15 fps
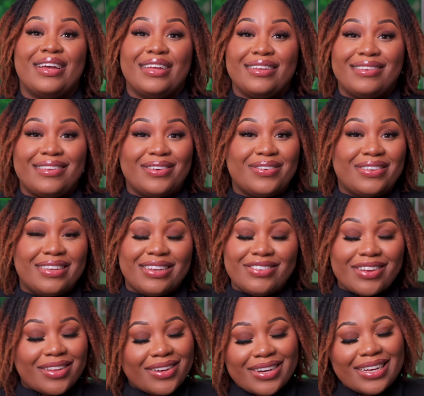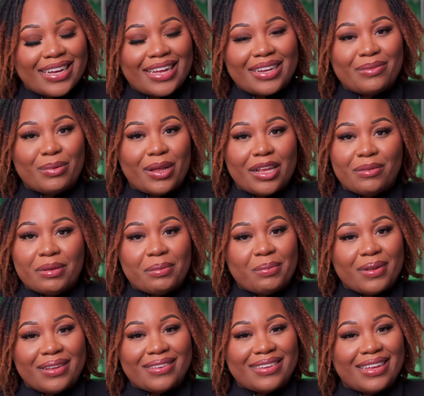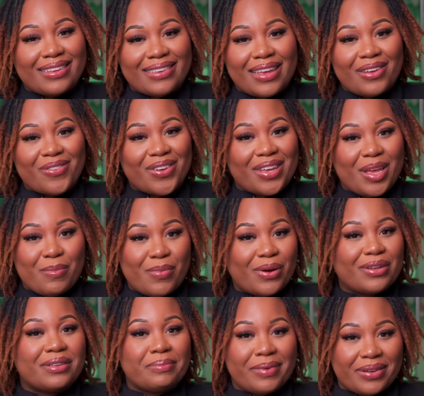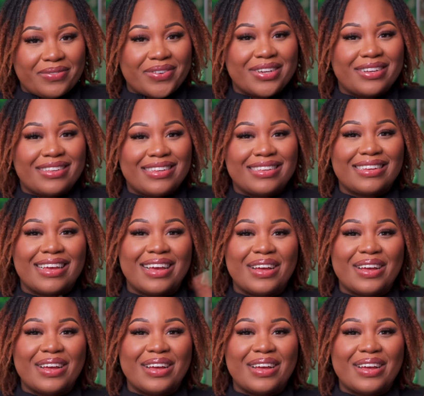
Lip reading: Until we see each other again, please, please, please stay safe and keep on smelling fragrances.